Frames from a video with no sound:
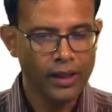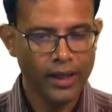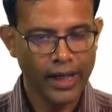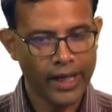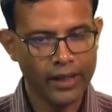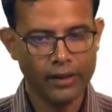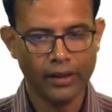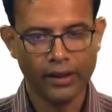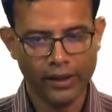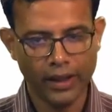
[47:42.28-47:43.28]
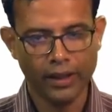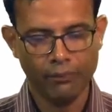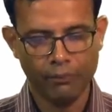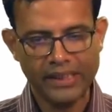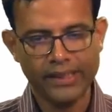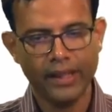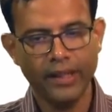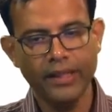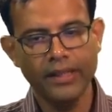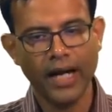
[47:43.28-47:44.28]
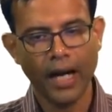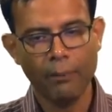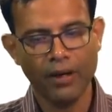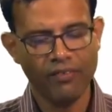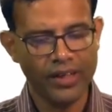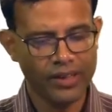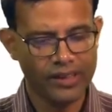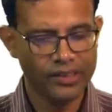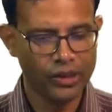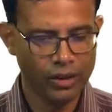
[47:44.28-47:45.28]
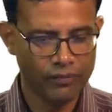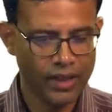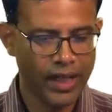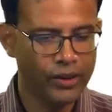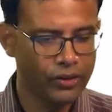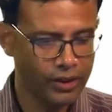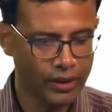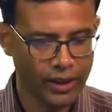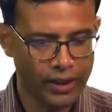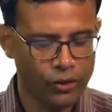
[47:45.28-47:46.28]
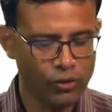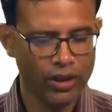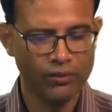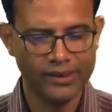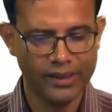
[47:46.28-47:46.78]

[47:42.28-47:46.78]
and basically the hyperfine transition of the hydrogen and the 21